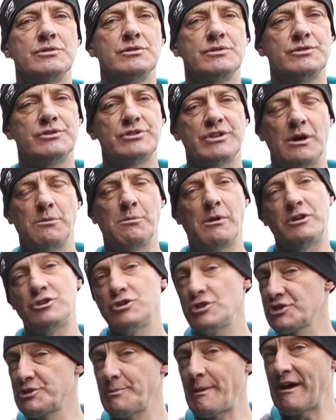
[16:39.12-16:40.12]
So we're
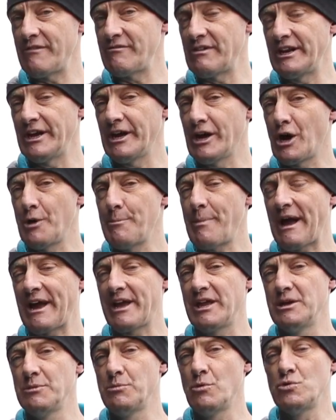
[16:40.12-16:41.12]
just about ready to go
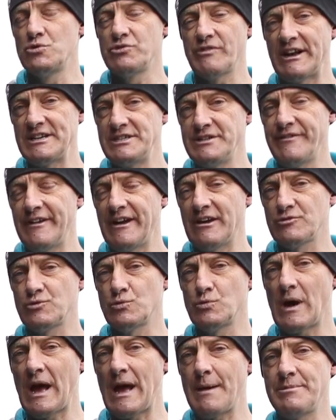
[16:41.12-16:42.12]
back in the water. Antifouls
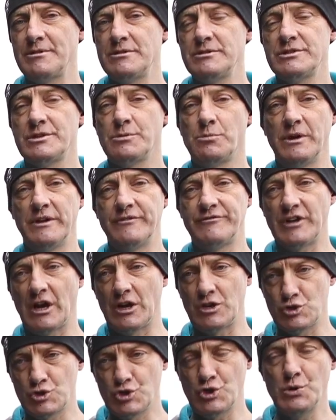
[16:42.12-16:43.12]
all happened. We've
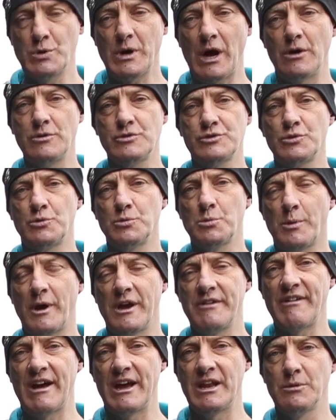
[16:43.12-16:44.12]
done 2 coats all the
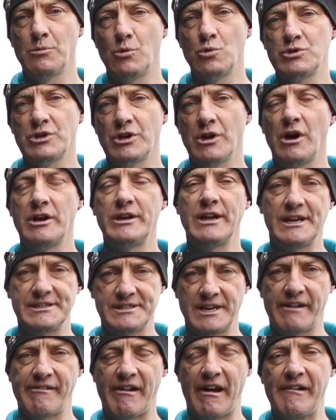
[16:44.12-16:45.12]
way around the waterline.
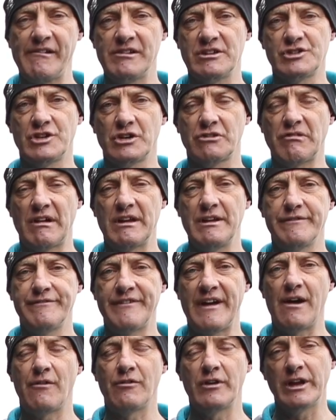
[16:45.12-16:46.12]
That's our areas for great
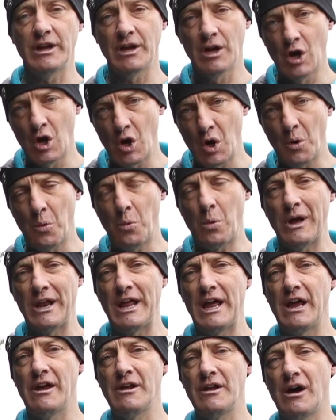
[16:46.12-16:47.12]
fouling. One
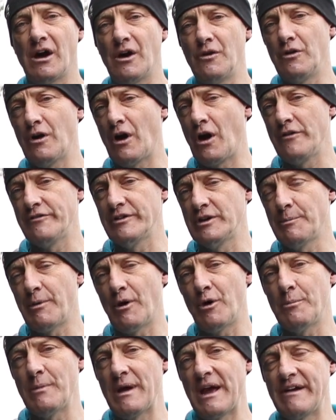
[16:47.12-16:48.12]
over the
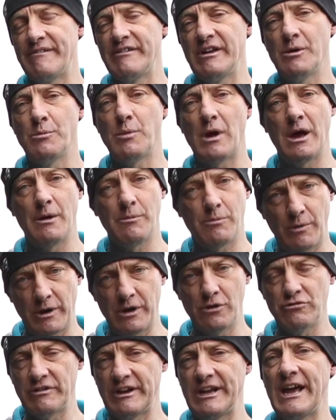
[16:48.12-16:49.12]
bottom area where
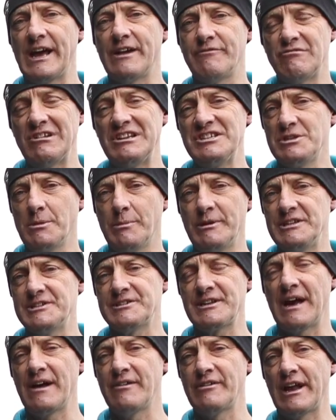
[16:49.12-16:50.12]
we already had reasonably
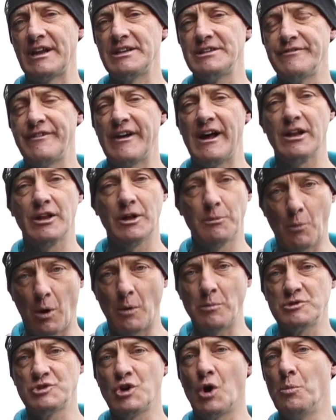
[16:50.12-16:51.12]
sound antifoul, and
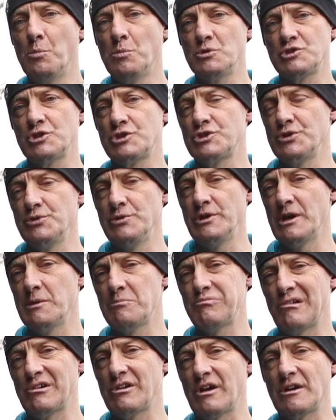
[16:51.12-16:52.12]
what was on was a 2-year
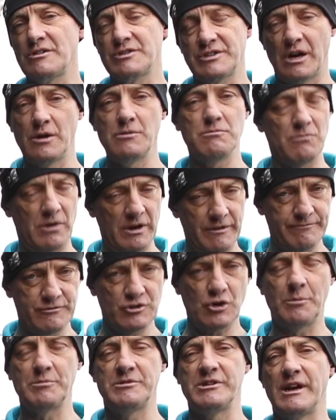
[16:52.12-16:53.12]
product. So we've
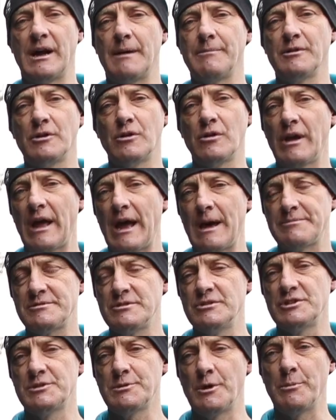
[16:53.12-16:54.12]
topped it up and got it
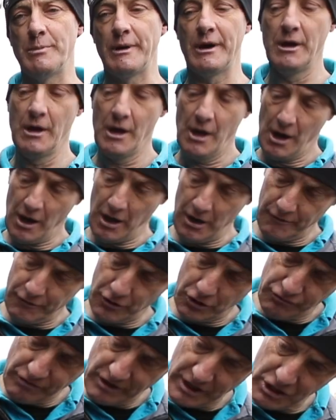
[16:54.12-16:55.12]
absolutely super. And I've
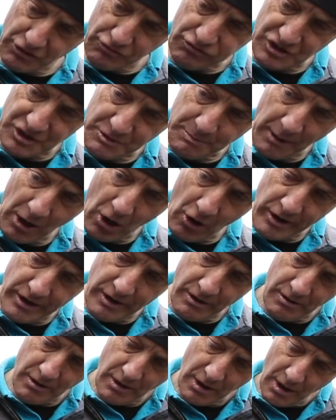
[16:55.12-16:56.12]
got a really crisp line.
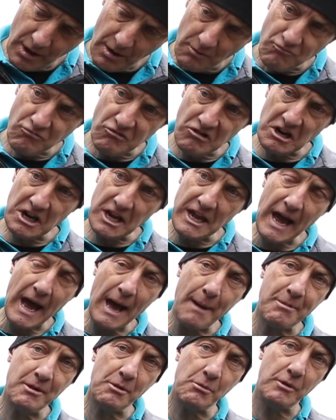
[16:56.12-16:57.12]
Really
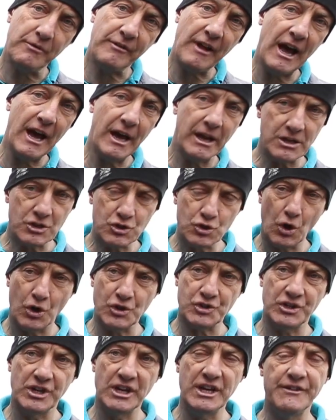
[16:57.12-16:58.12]
happy with that. It's
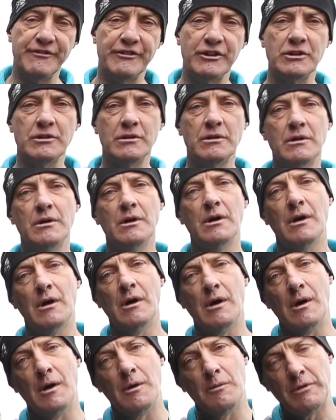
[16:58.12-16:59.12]
nice and even
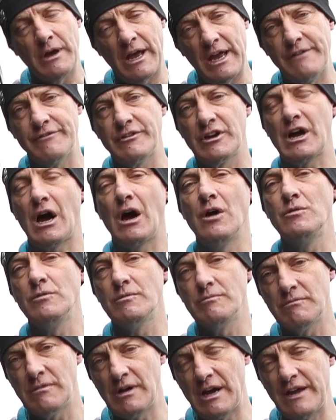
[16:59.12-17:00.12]
coat,
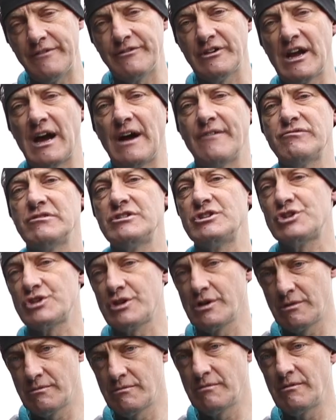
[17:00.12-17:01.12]
even
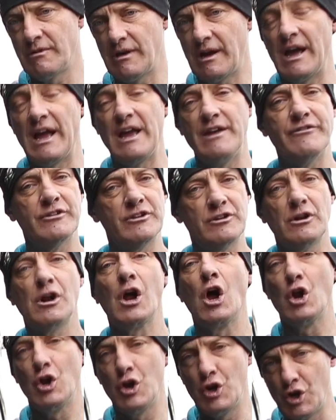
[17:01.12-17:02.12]
coverage, even
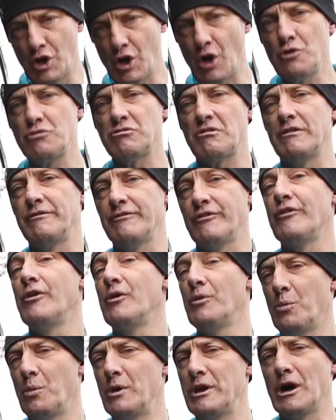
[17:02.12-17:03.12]
no growth,
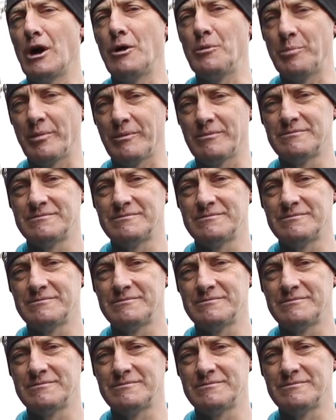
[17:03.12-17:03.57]
we hope.